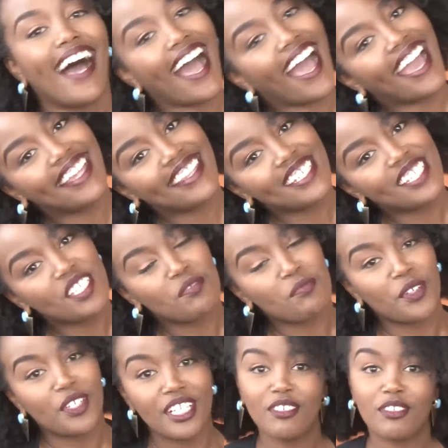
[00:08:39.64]
Hi, this is
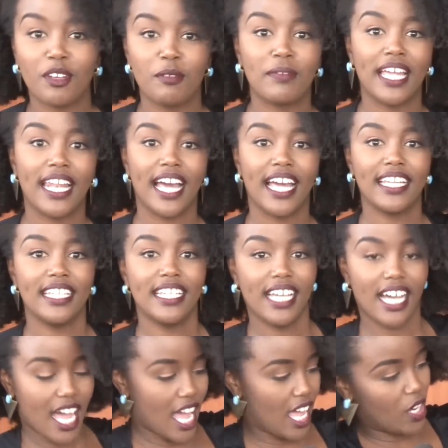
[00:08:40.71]
Maureen from Elani,
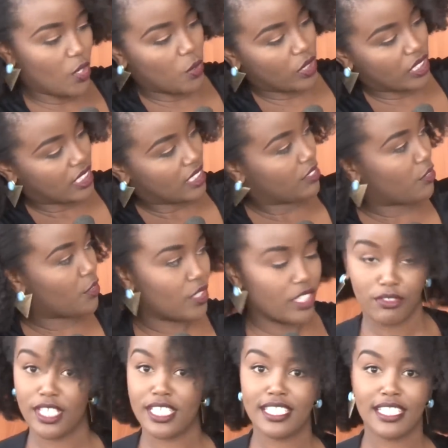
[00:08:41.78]
alone for
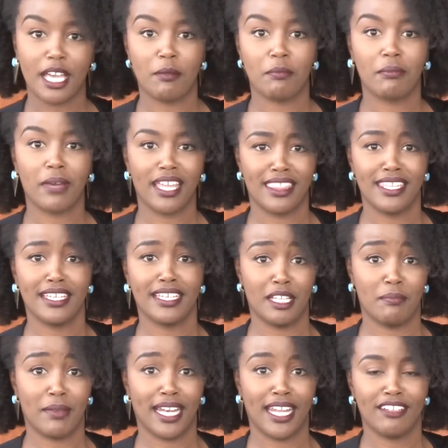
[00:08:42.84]
the first time, I think,
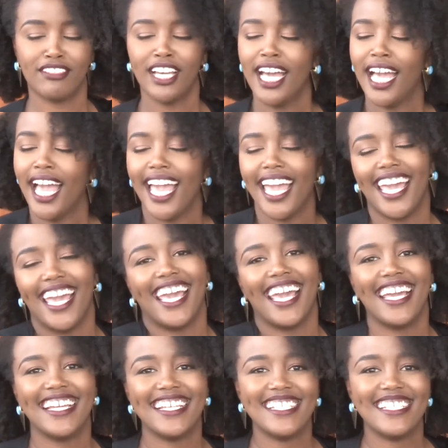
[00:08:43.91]
in my life.
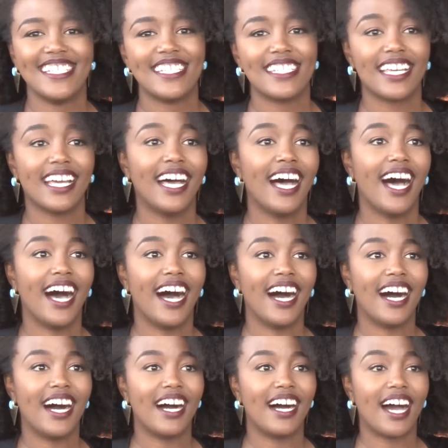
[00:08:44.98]
And
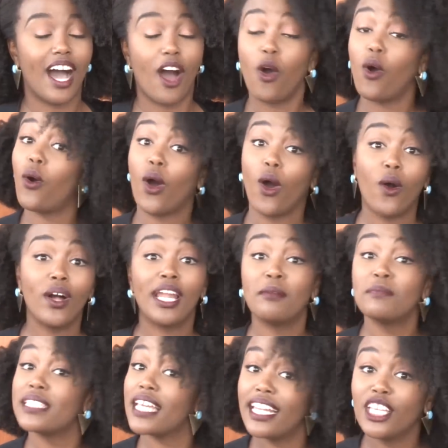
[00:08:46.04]
all
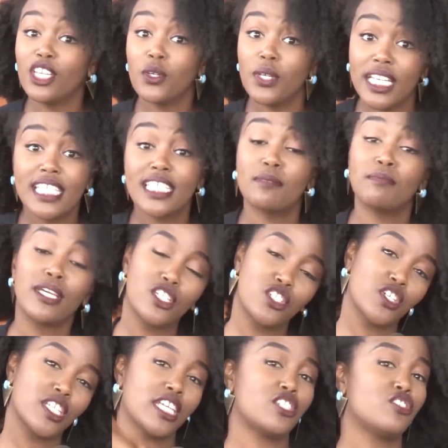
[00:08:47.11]
I'm telling you is make
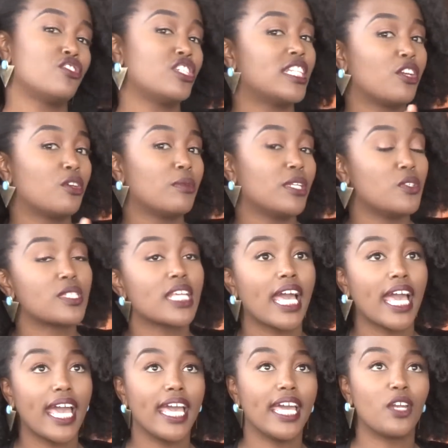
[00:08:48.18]
sure that you read Nairobi News
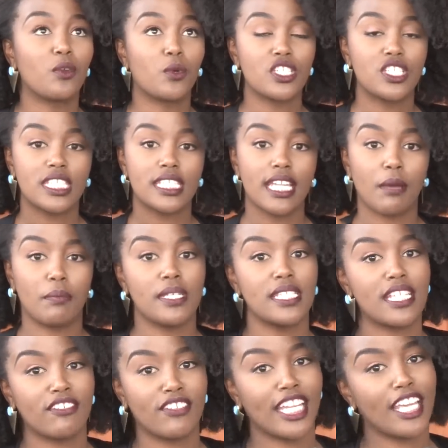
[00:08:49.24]
and watch Snappy
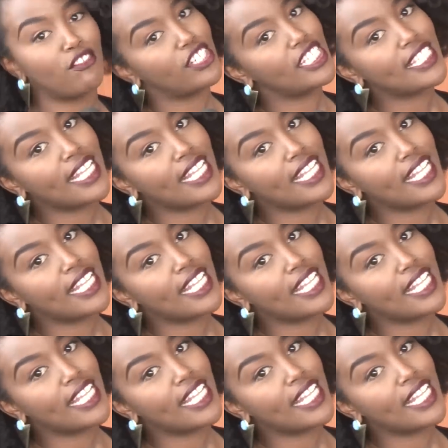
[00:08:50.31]
7 every